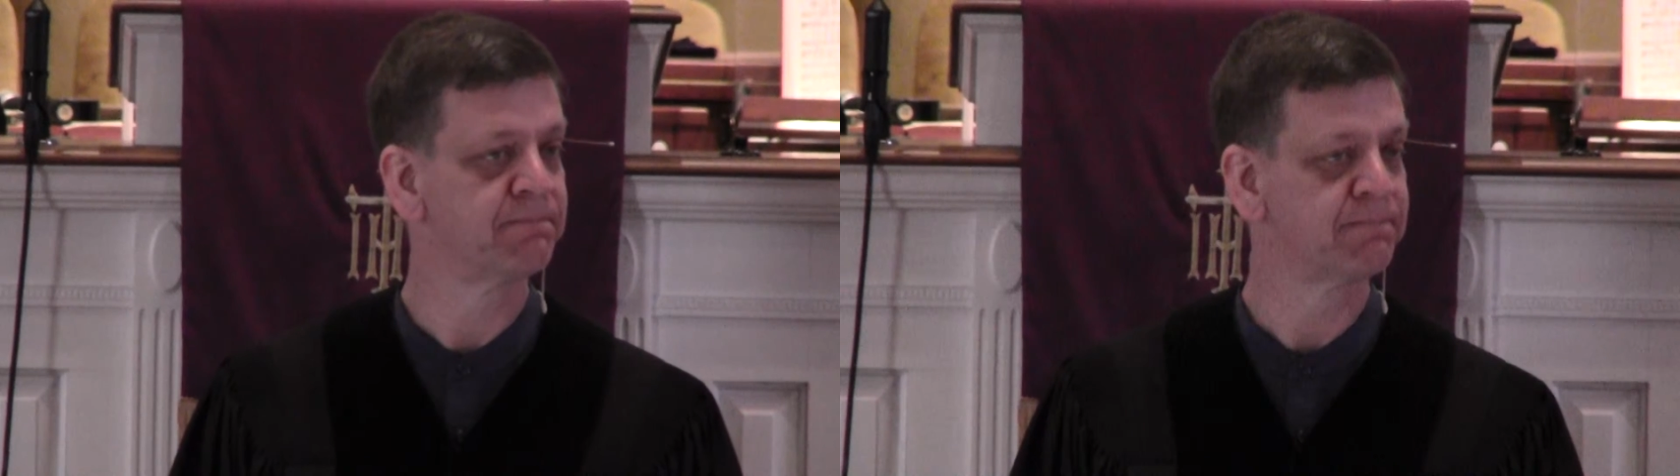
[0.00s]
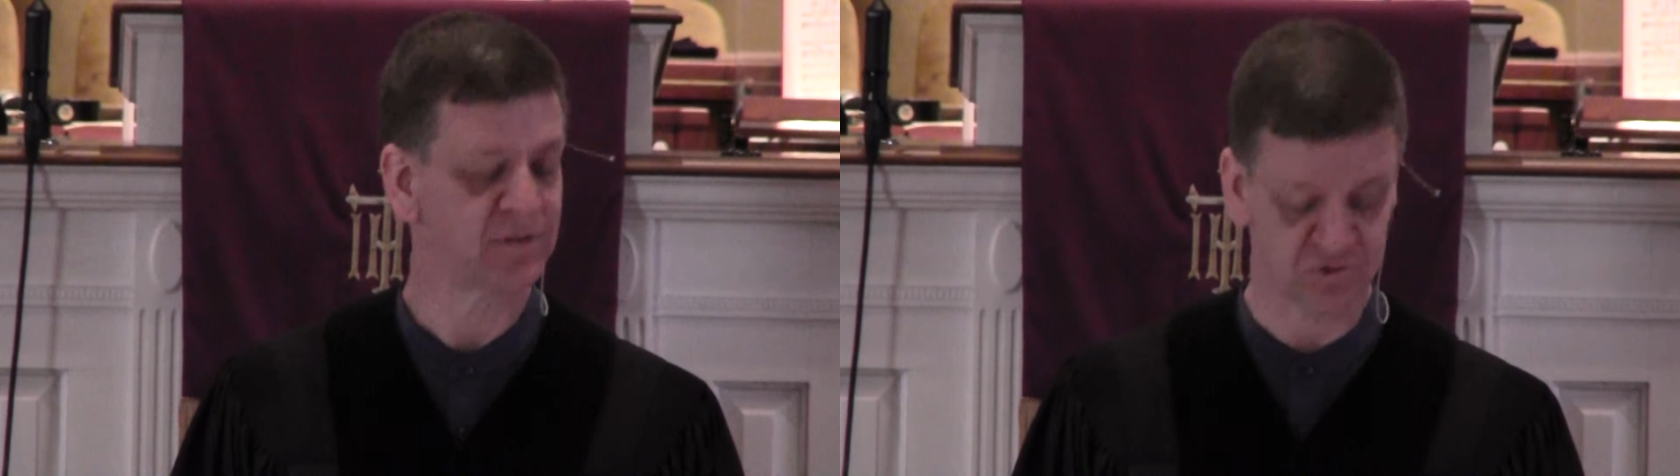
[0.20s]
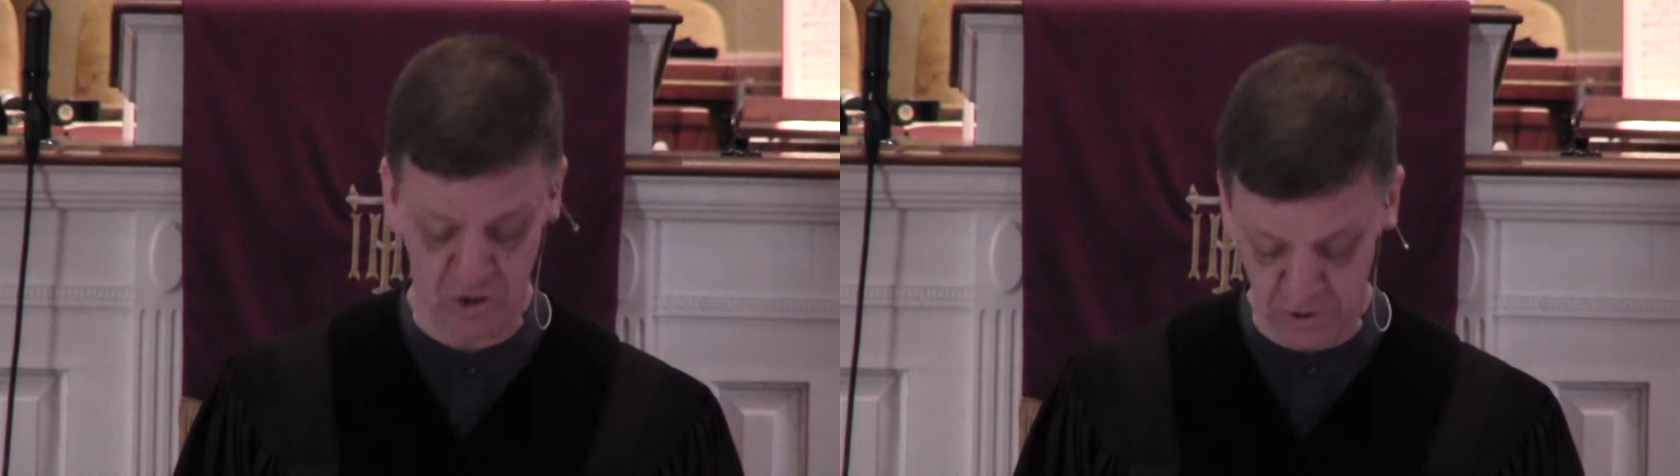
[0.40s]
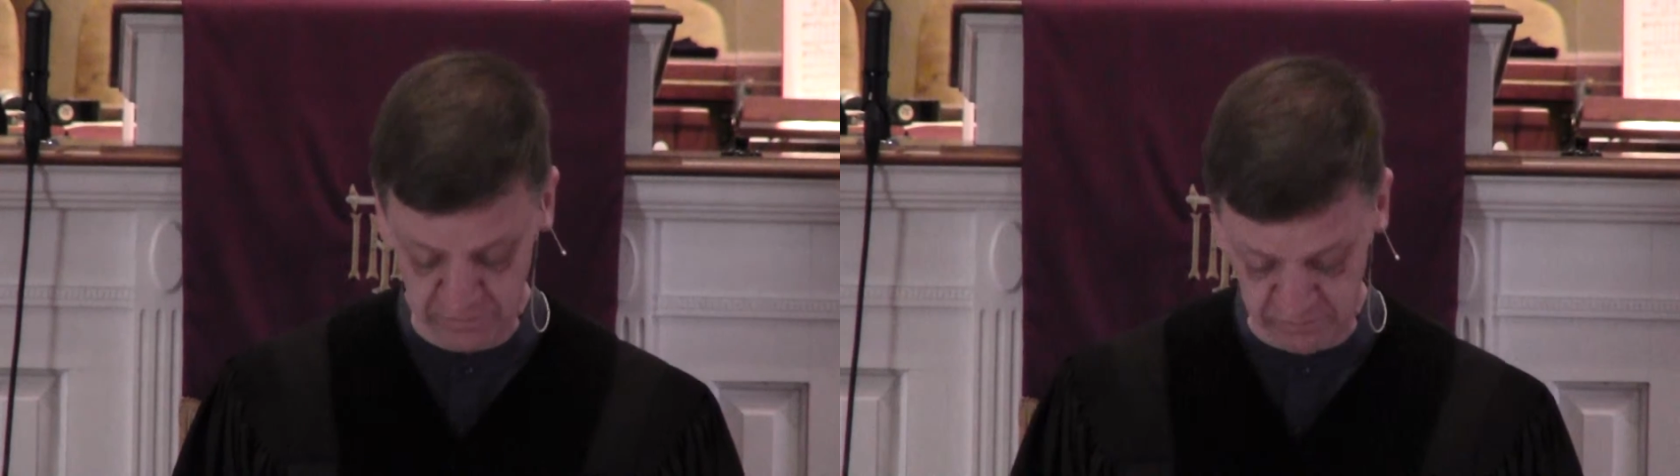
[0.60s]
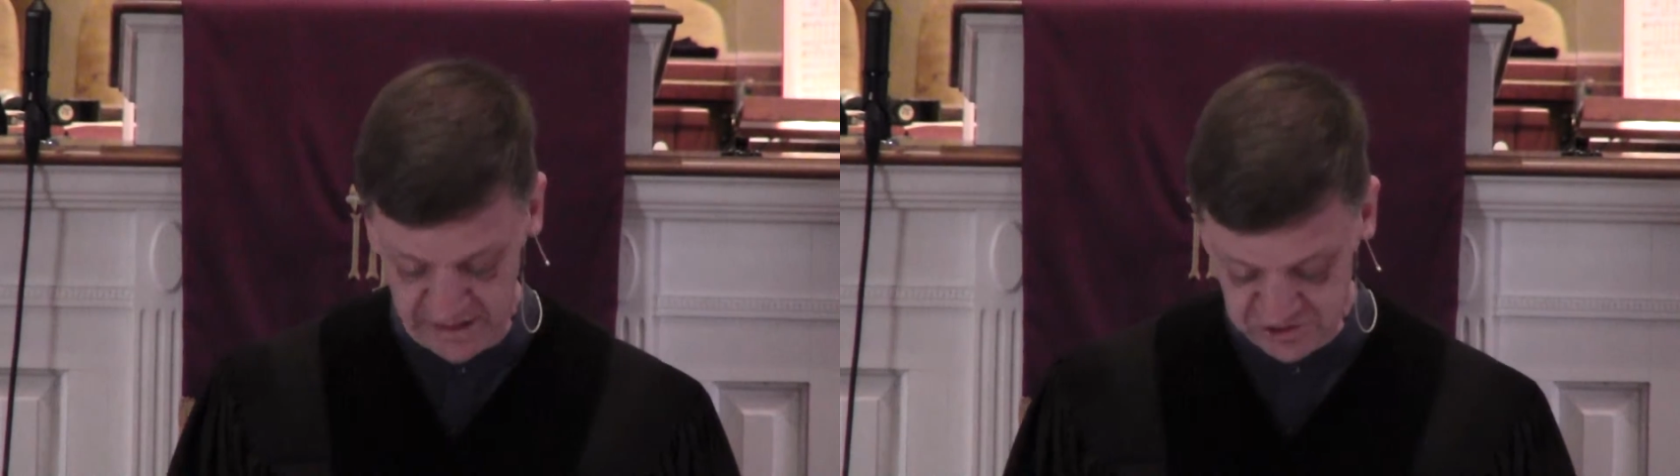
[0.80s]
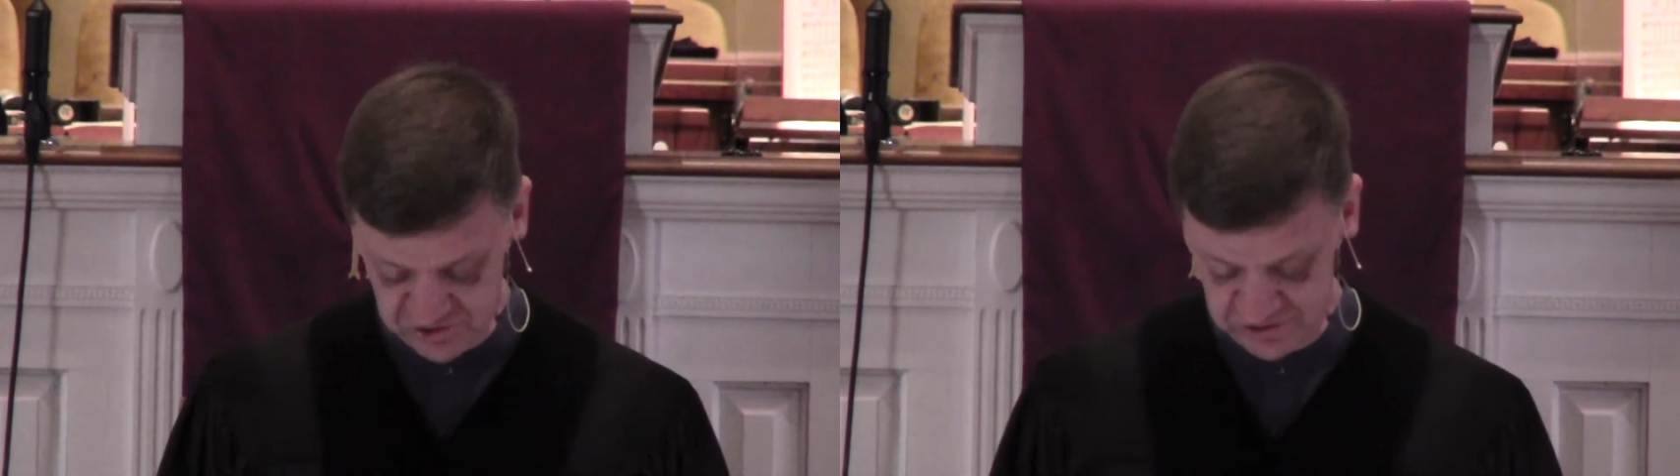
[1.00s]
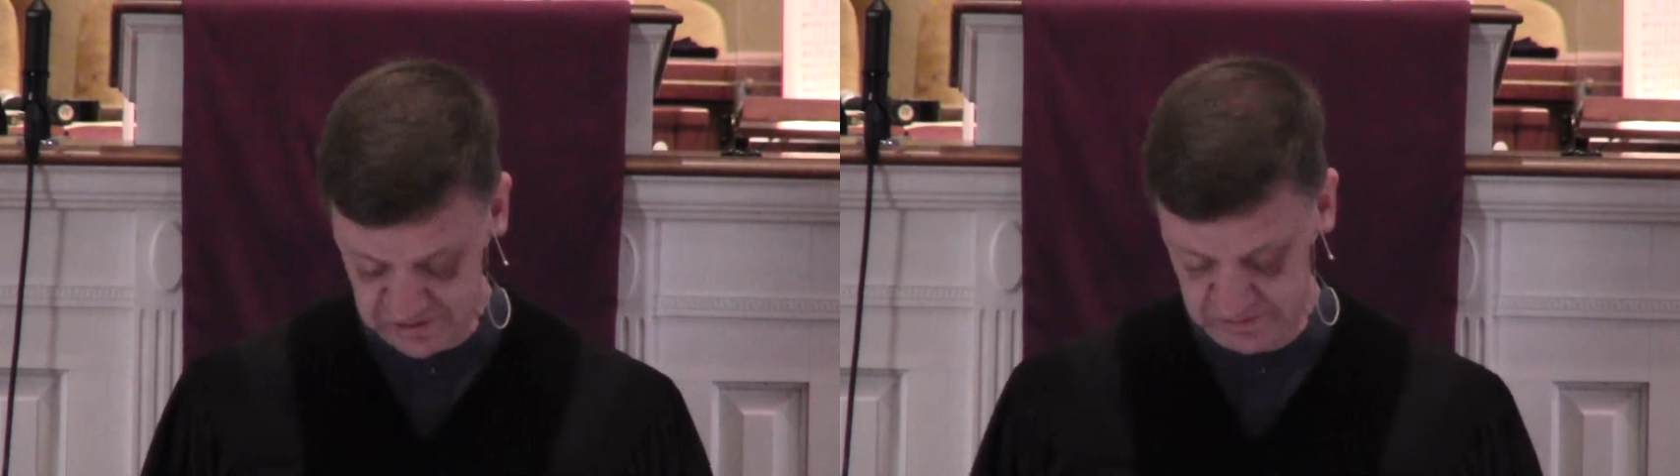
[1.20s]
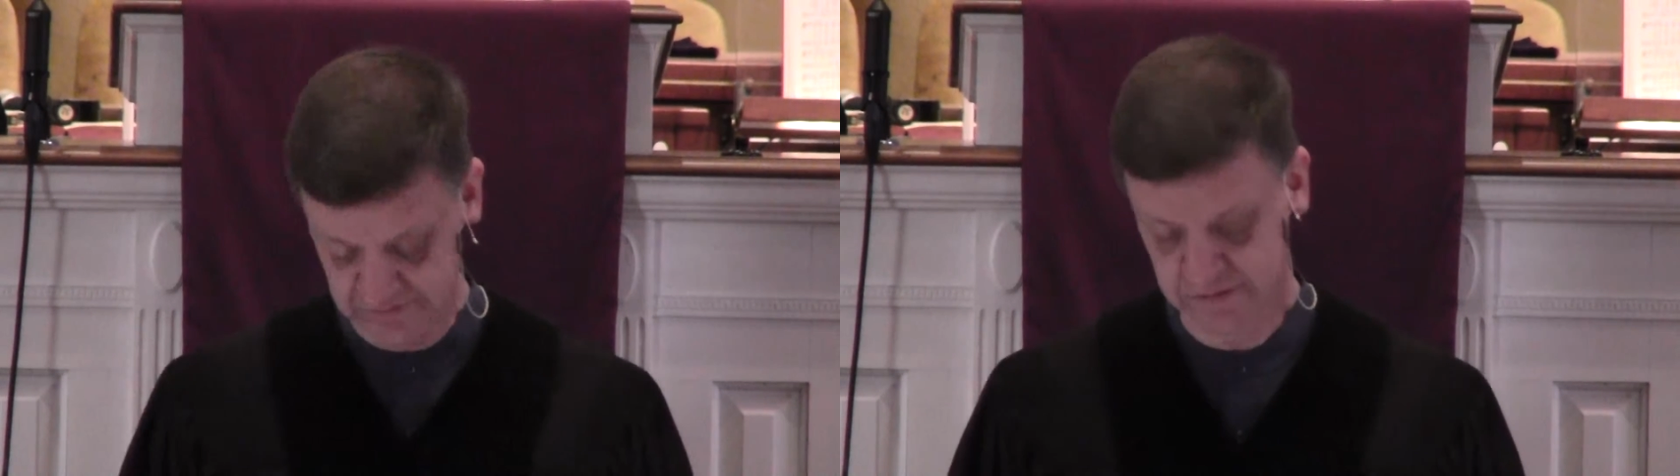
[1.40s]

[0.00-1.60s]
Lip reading: There's all the rest,